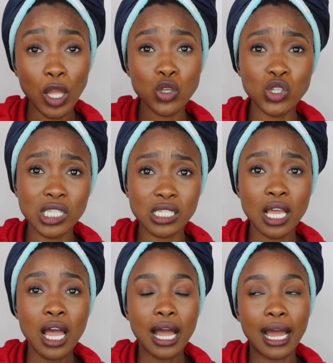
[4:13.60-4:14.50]
uses
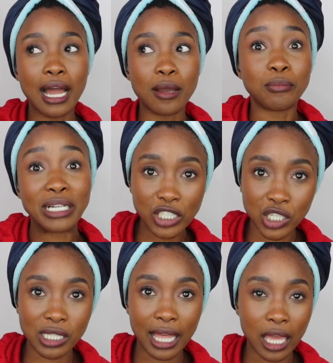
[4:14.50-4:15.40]

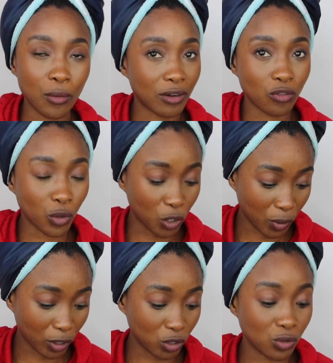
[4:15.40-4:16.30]
bleaches the hair, whatever word you
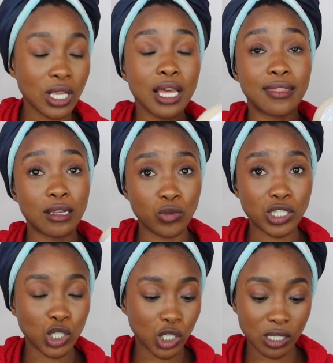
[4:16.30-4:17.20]
want to use, then we
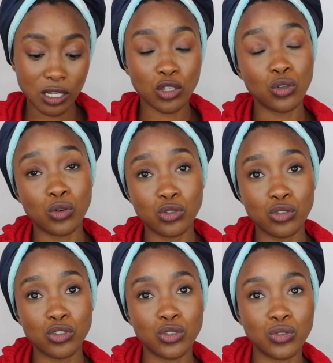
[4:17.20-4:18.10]
suggest that you also
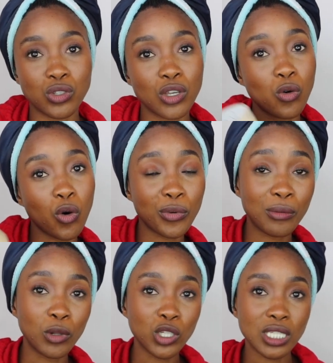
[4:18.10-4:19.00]
incorporate
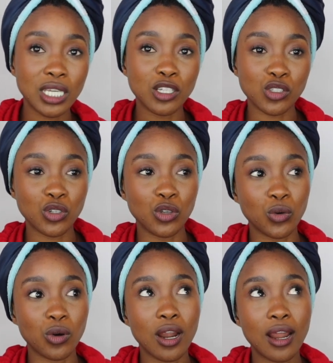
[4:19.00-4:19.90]
milk tea into your